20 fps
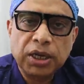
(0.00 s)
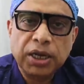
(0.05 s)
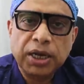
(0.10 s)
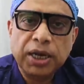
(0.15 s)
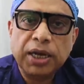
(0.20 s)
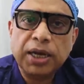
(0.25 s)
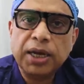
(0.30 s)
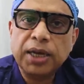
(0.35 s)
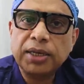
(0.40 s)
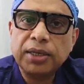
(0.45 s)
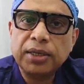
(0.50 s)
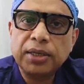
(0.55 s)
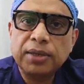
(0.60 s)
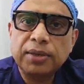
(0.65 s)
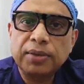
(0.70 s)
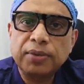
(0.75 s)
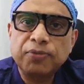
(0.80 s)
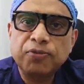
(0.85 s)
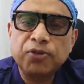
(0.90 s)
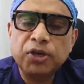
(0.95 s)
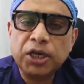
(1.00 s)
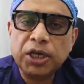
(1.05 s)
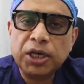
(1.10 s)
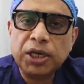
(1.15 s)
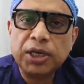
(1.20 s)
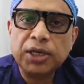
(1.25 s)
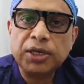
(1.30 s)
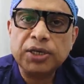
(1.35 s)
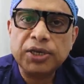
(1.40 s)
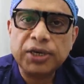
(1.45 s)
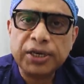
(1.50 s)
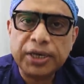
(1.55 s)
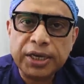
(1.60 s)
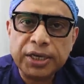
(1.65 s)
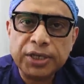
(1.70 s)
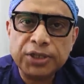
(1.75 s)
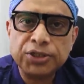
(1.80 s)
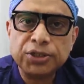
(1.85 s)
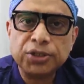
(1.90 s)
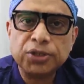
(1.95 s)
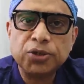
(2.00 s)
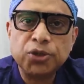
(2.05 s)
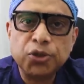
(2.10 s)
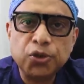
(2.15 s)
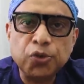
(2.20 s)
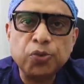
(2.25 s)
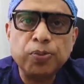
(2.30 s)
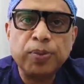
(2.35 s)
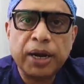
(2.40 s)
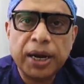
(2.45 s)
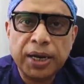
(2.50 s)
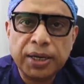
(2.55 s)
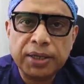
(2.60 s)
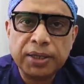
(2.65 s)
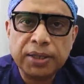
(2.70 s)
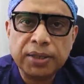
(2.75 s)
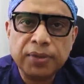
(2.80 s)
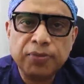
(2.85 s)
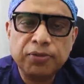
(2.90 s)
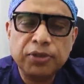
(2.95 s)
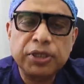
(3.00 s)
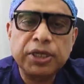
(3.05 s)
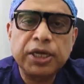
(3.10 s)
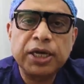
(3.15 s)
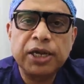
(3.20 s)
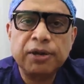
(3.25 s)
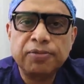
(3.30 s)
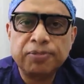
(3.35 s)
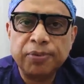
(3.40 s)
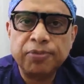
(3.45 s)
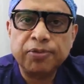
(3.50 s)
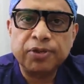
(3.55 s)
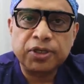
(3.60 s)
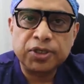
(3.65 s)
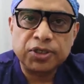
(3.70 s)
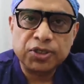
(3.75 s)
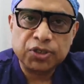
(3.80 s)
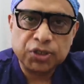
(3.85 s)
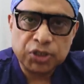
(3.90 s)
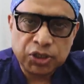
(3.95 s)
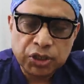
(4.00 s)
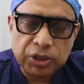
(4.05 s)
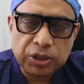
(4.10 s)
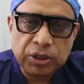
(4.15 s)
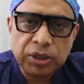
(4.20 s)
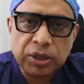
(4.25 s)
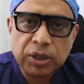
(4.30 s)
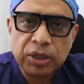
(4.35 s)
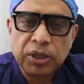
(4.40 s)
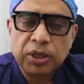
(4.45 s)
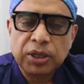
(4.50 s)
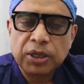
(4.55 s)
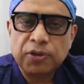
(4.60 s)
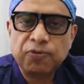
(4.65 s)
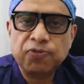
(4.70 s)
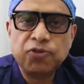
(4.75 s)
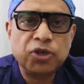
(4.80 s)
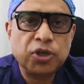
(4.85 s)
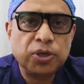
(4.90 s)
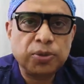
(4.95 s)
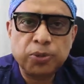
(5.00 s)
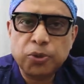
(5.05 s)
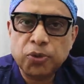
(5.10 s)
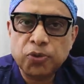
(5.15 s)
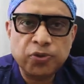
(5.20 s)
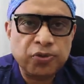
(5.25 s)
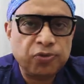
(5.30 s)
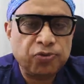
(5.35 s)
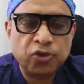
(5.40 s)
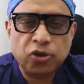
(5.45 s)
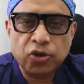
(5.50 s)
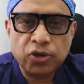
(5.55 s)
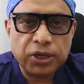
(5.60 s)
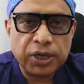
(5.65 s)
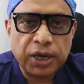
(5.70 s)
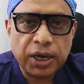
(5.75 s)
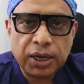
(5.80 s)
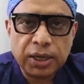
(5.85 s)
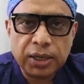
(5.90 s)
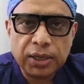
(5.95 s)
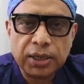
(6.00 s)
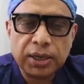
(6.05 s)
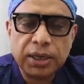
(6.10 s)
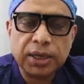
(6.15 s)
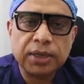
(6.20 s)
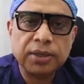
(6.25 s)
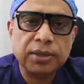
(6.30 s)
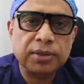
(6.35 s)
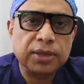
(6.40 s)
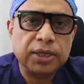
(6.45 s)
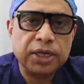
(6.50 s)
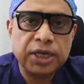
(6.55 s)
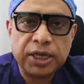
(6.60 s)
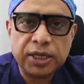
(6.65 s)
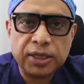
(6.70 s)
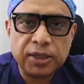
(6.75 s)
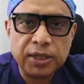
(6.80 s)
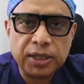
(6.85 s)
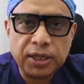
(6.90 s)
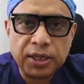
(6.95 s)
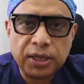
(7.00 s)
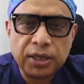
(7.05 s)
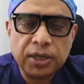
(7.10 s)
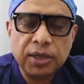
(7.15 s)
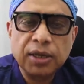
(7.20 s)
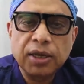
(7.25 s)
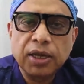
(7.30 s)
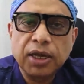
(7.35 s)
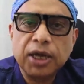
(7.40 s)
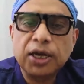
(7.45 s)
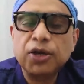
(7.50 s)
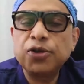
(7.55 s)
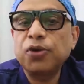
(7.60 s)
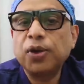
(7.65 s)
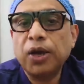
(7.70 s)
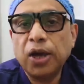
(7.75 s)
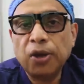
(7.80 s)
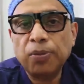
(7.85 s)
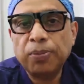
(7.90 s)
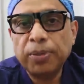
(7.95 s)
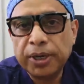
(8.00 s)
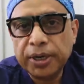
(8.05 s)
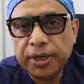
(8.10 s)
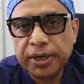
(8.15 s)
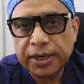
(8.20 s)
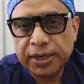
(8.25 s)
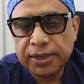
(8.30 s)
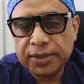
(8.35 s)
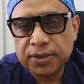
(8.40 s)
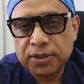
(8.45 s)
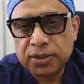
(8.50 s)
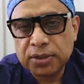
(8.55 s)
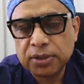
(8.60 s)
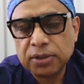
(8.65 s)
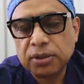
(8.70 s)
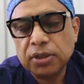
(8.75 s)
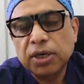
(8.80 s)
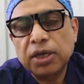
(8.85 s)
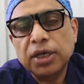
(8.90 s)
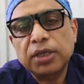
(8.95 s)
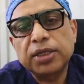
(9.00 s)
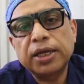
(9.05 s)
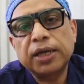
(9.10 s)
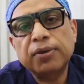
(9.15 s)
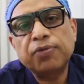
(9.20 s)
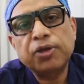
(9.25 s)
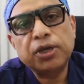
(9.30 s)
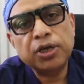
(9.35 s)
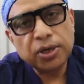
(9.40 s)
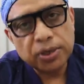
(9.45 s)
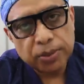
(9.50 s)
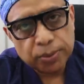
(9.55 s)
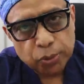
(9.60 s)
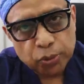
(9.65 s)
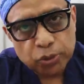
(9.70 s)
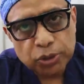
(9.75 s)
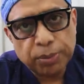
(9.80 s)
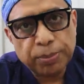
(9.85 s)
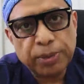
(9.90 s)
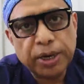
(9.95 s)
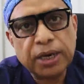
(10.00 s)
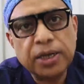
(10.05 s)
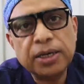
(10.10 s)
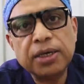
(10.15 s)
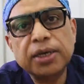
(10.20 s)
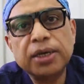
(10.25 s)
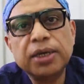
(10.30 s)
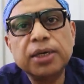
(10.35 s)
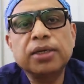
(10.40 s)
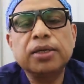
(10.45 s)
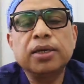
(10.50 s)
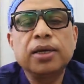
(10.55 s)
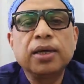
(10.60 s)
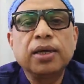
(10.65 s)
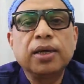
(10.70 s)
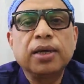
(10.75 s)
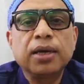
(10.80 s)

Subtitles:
and we create new bladder with the help of intestine. If you're young and healthy and you have bladder cancer, then we can remove the bladder and